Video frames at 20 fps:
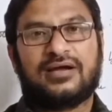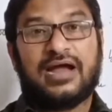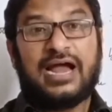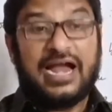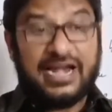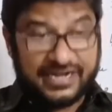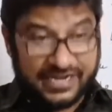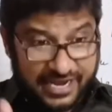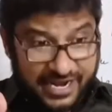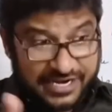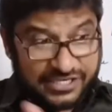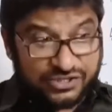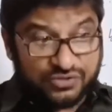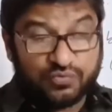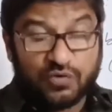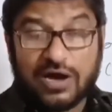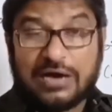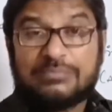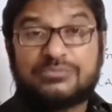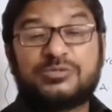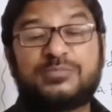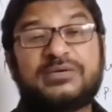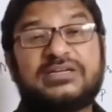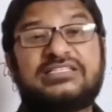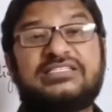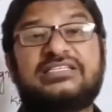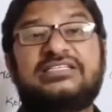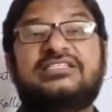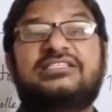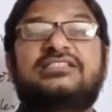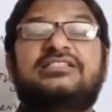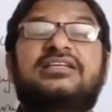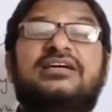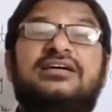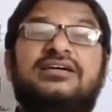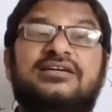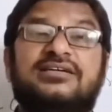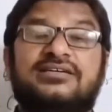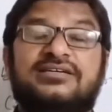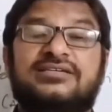and earthworms present in
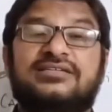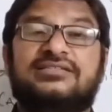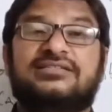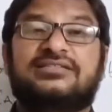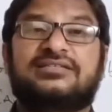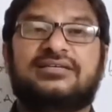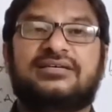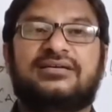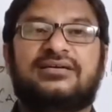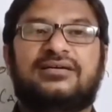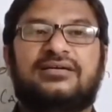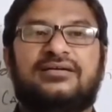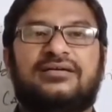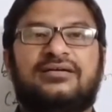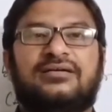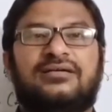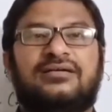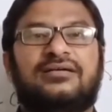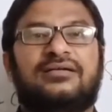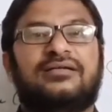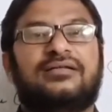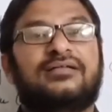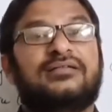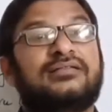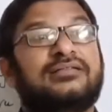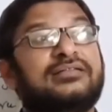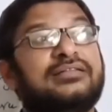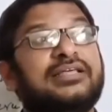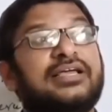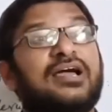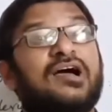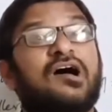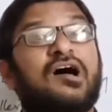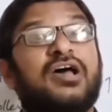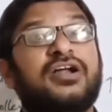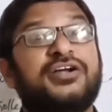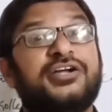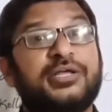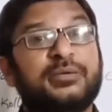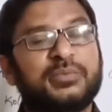the earth, they
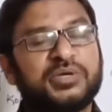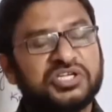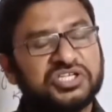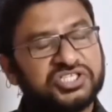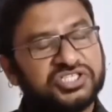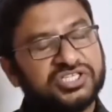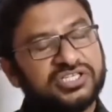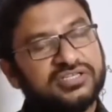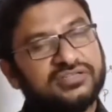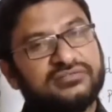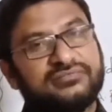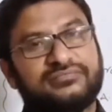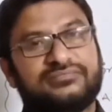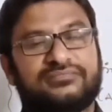are diminishing.